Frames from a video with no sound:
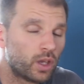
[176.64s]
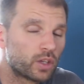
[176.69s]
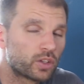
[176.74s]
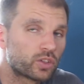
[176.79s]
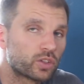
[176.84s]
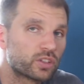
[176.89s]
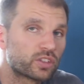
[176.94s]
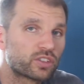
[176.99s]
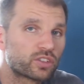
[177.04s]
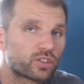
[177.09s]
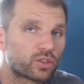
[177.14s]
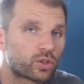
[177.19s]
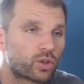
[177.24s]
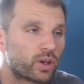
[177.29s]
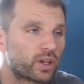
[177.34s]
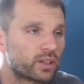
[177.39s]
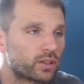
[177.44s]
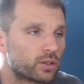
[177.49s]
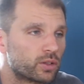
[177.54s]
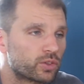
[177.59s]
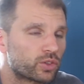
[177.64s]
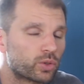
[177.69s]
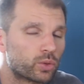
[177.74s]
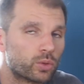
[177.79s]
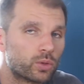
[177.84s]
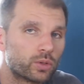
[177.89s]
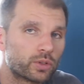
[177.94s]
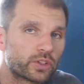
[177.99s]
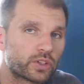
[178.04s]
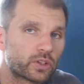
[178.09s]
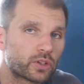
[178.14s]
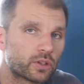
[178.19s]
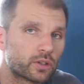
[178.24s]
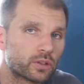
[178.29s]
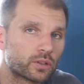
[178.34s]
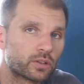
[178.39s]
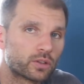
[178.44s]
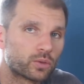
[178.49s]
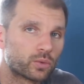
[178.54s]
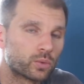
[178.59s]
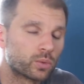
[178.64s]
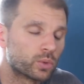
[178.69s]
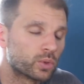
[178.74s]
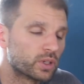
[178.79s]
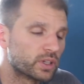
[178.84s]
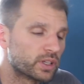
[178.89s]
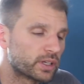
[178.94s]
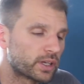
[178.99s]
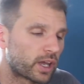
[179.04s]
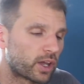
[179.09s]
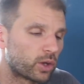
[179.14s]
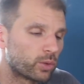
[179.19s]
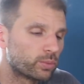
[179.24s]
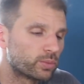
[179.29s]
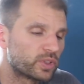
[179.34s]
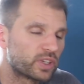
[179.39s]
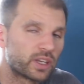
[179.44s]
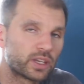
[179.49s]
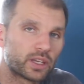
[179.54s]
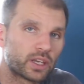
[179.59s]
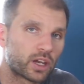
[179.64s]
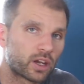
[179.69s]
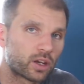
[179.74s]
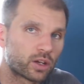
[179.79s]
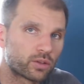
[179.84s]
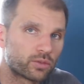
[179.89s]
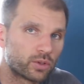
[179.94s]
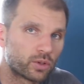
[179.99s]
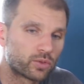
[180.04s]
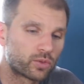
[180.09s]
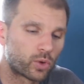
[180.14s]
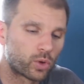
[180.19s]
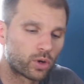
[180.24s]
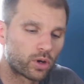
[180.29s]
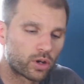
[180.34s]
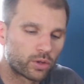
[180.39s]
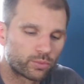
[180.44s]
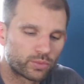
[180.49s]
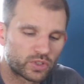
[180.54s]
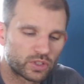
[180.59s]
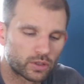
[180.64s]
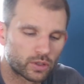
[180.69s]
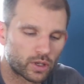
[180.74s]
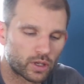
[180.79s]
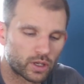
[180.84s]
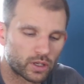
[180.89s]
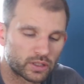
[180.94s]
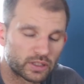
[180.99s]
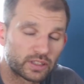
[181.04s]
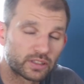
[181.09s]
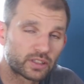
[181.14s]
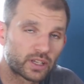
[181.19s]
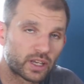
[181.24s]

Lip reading: So this is a great little tool to really help take care of your forearms, in this